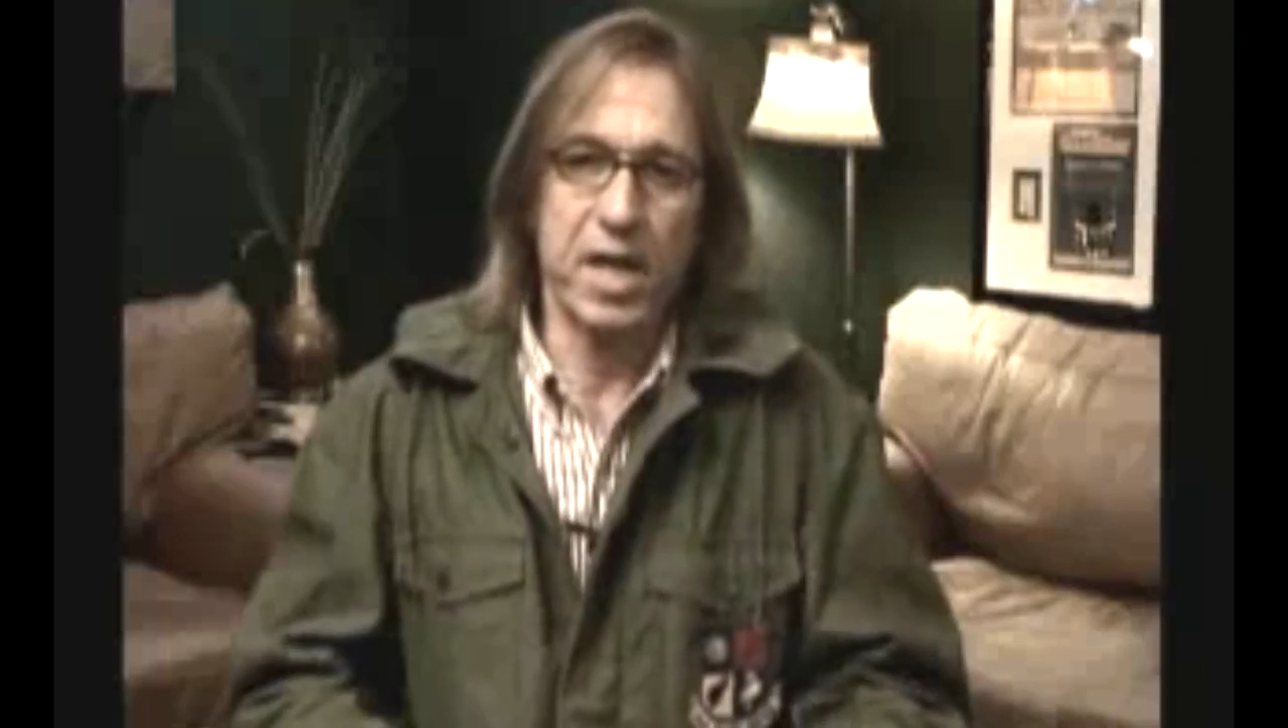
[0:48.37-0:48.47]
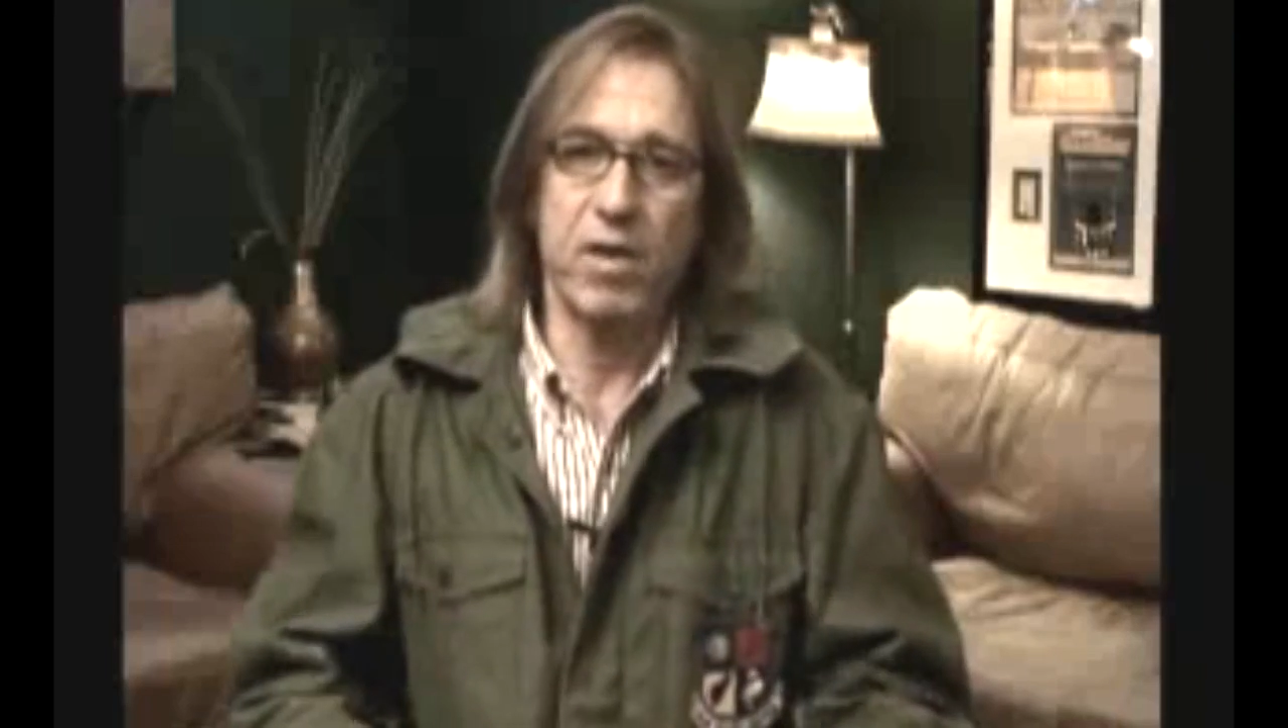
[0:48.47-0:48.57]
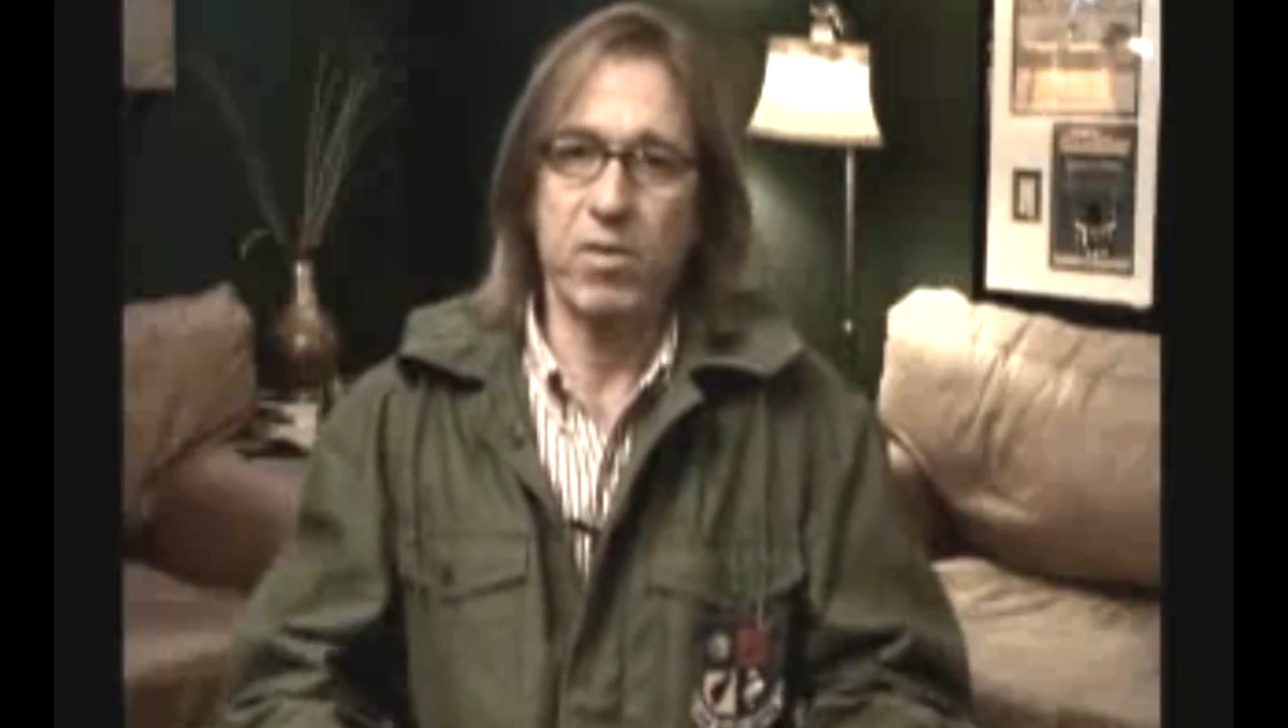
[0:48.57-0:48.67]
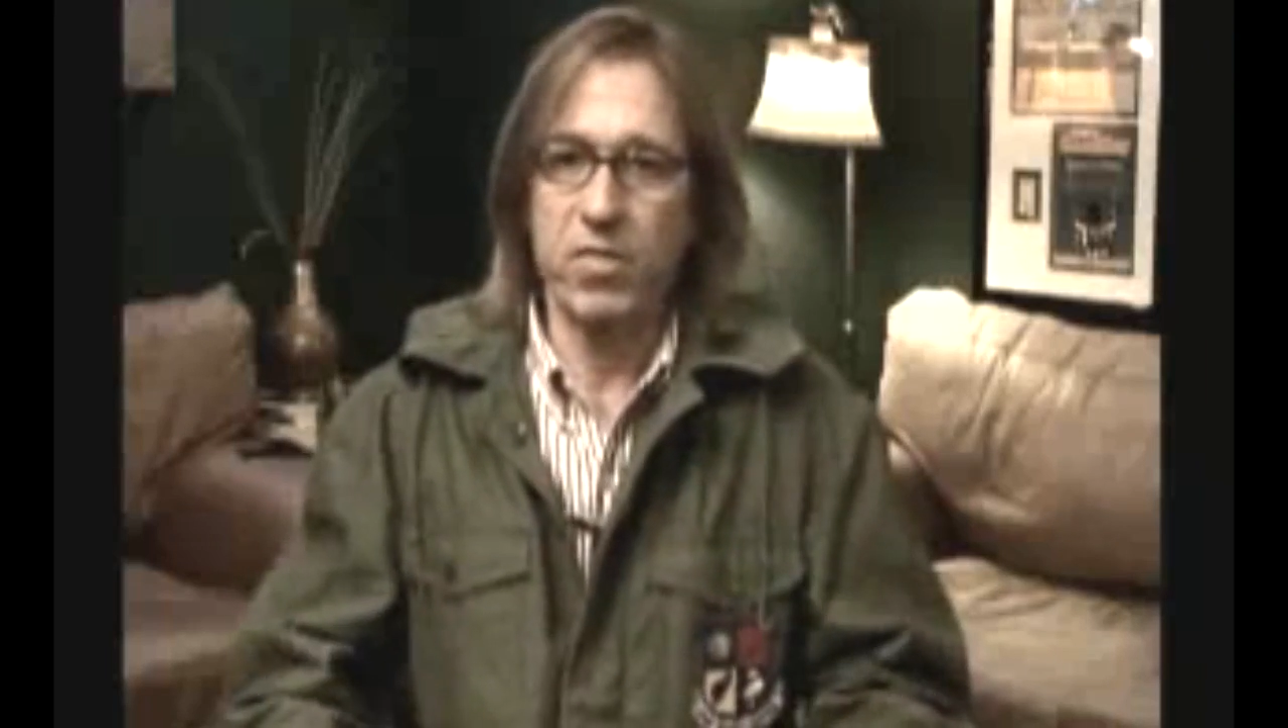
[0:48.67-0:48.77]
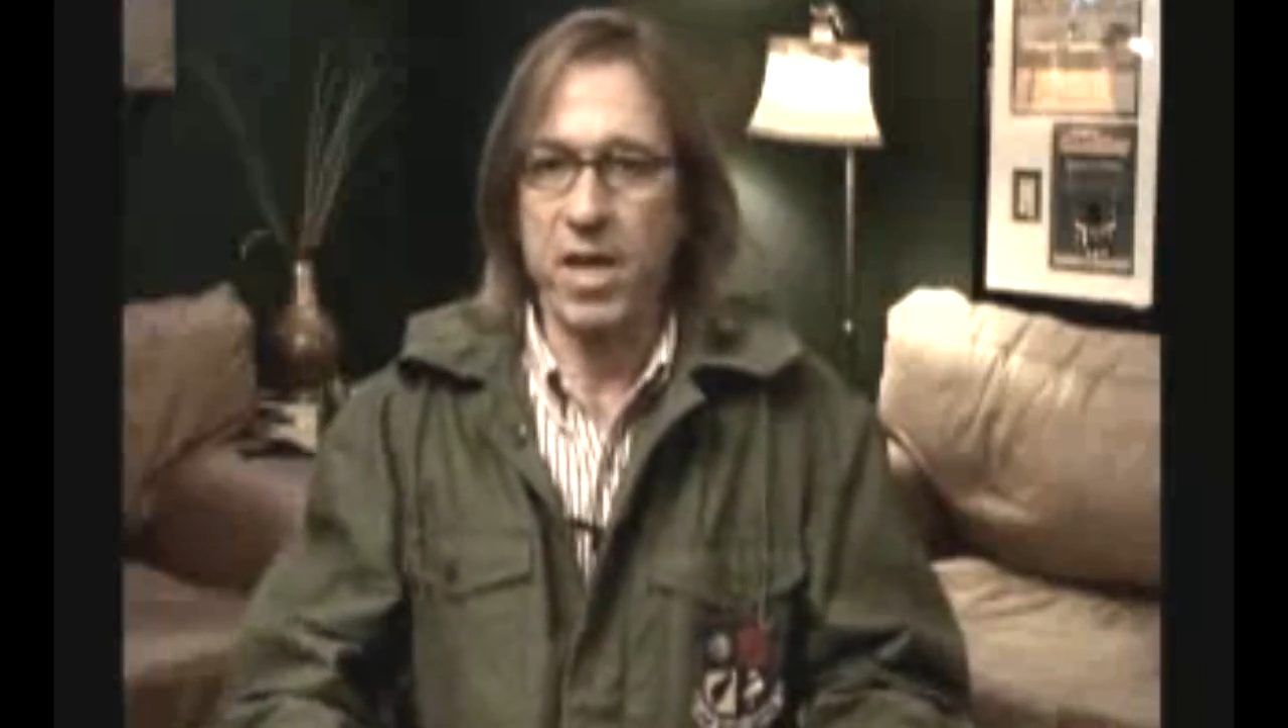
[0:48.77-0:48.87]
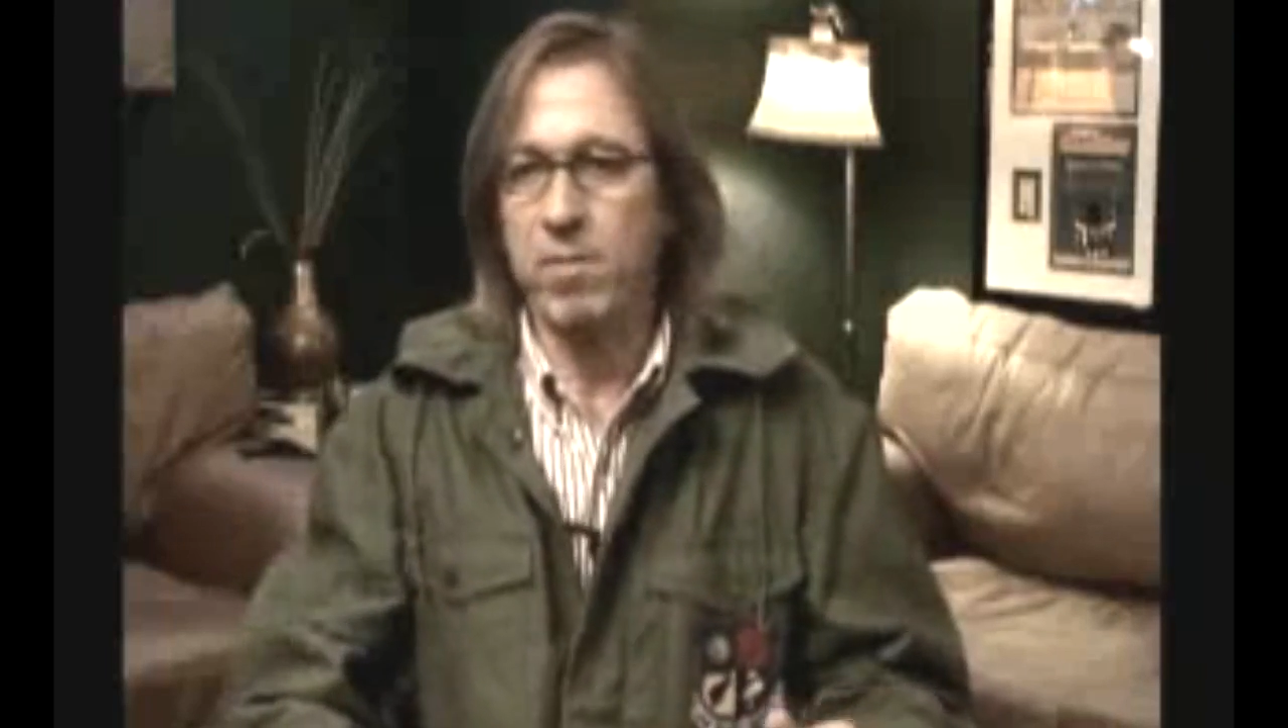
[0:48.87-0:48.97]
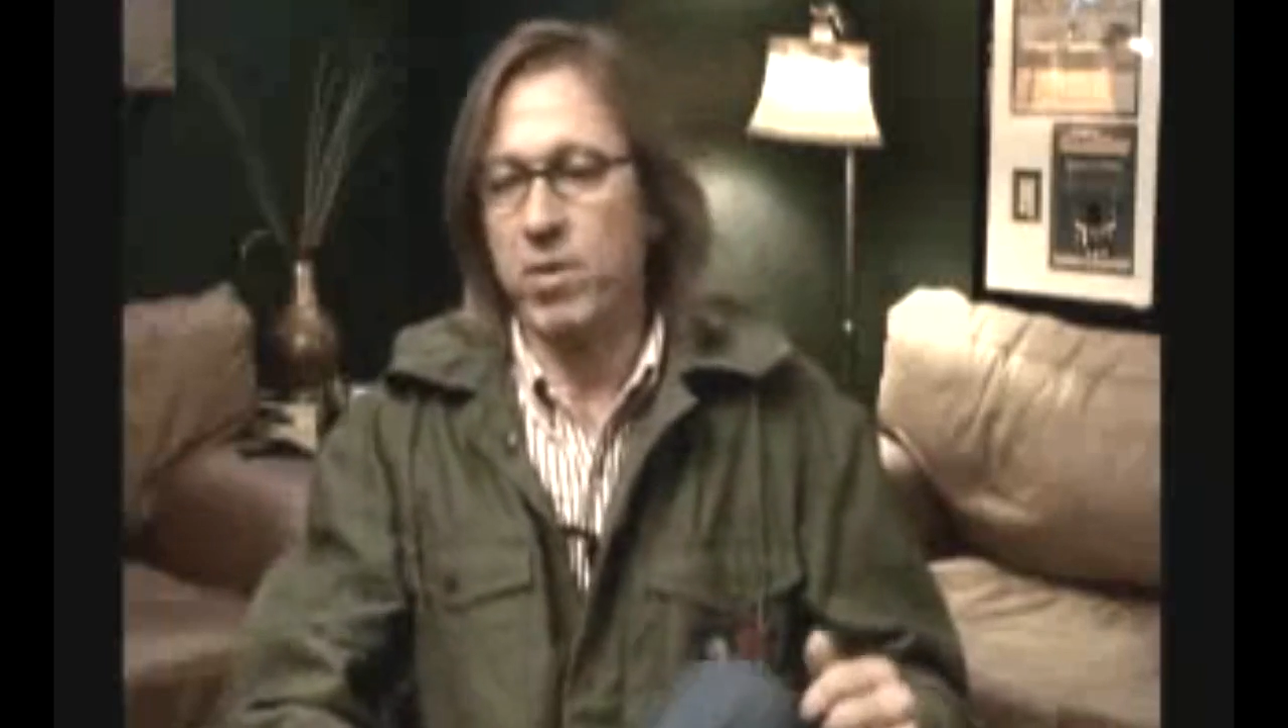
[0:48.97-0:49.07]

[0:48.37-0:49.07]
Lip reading: out with them,